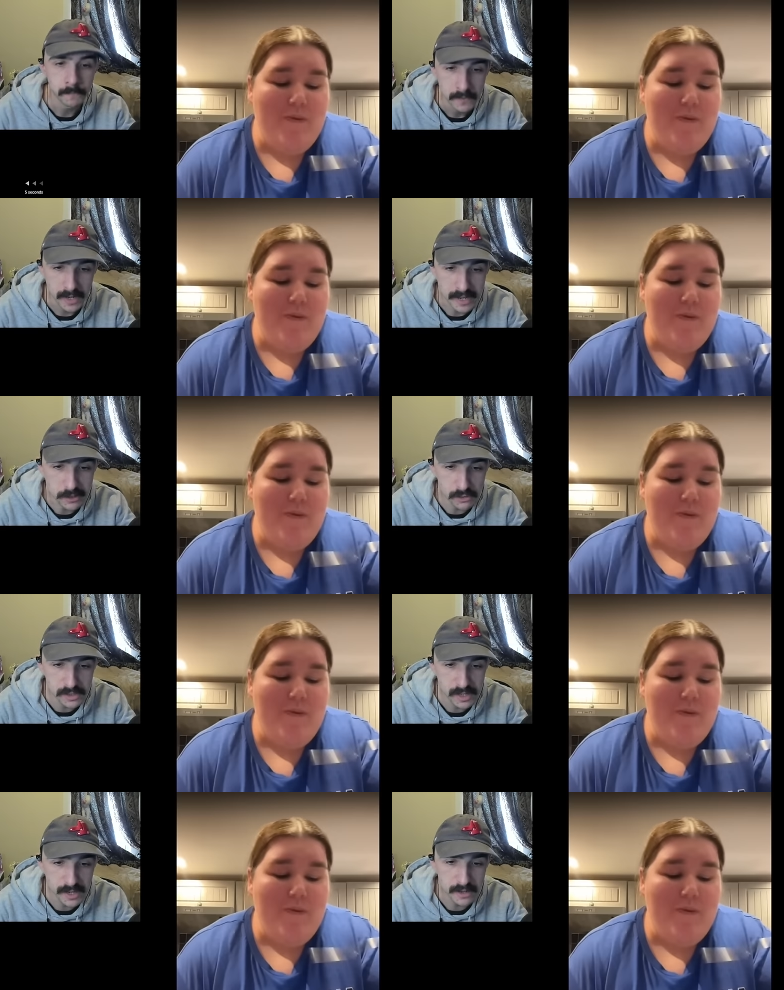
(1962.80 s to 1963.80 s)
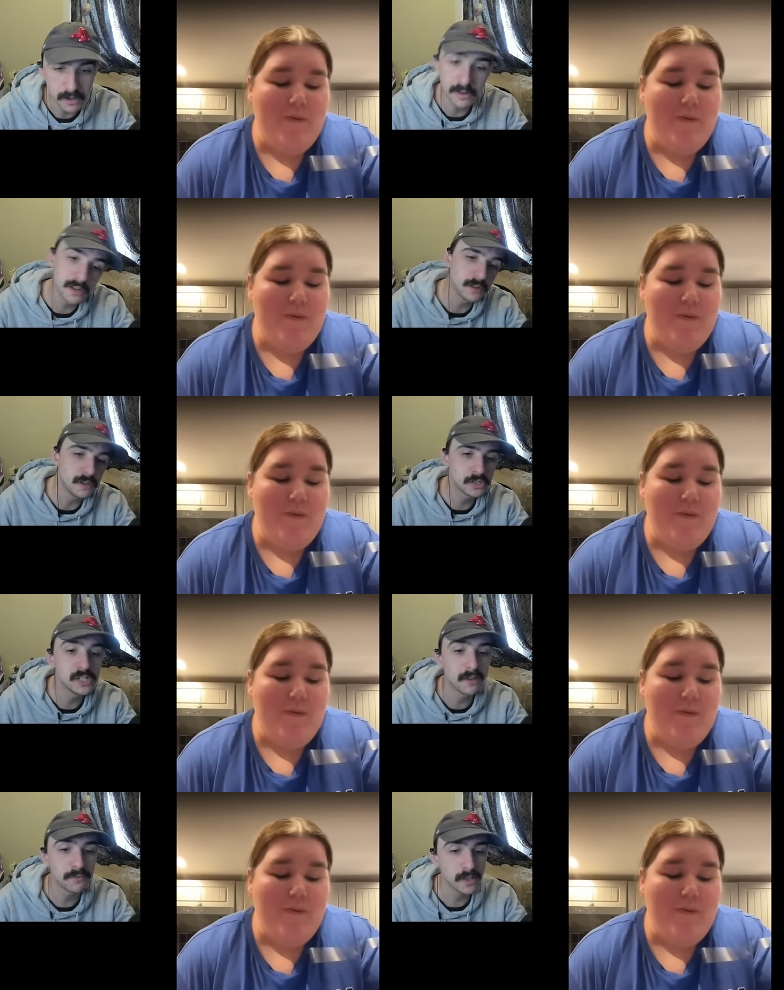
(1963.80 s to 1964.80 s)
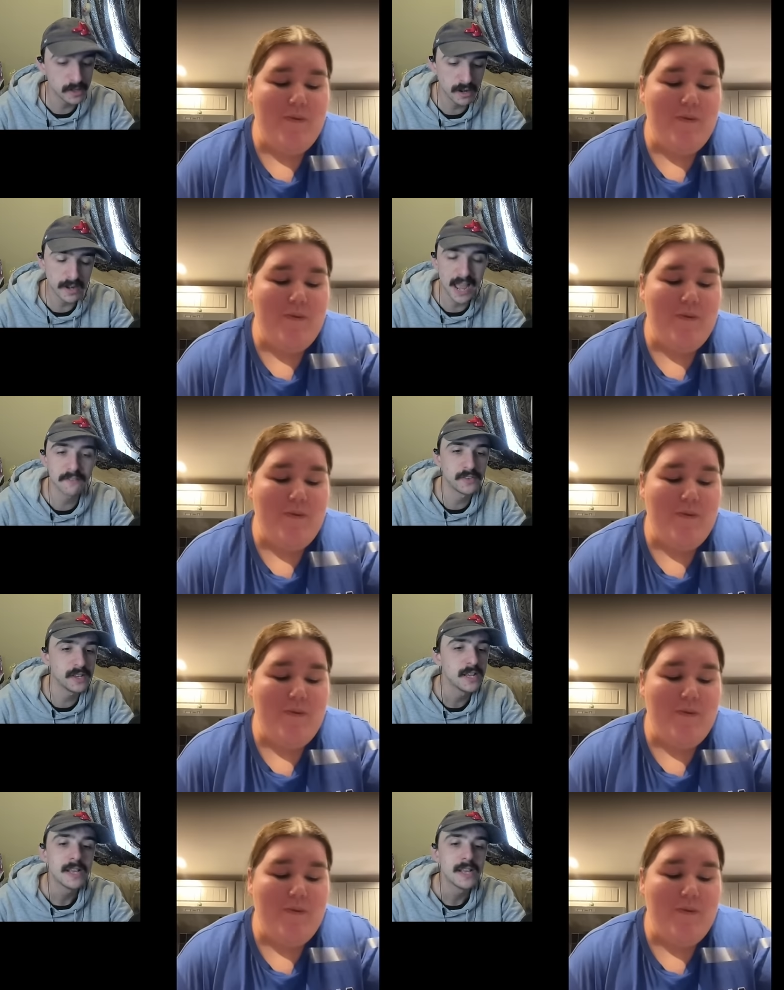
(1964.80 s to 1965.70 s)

Speaker 1: it looks like, oh no, no, she definitely cleaned out half of it.